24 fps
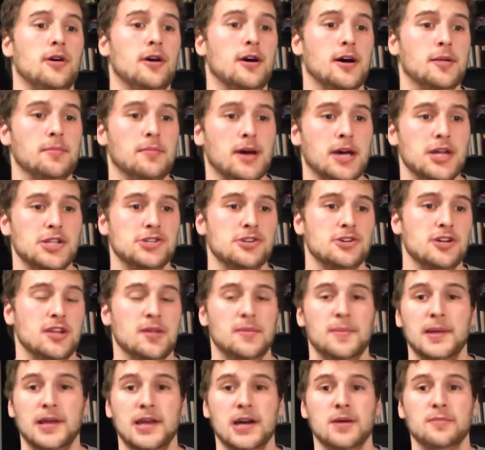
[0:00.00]
on my journey
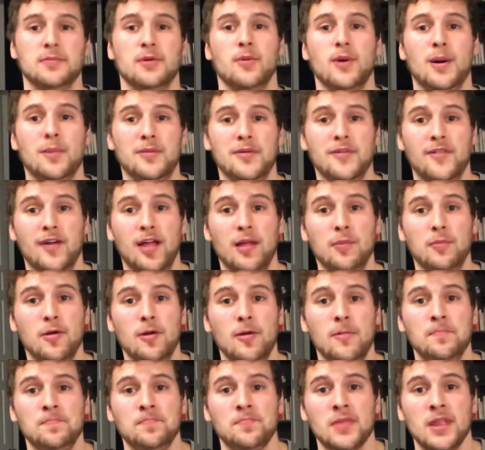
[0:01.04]
to become a web
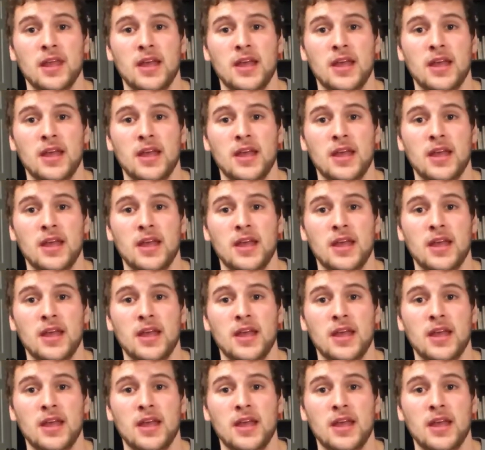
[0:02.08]
developer.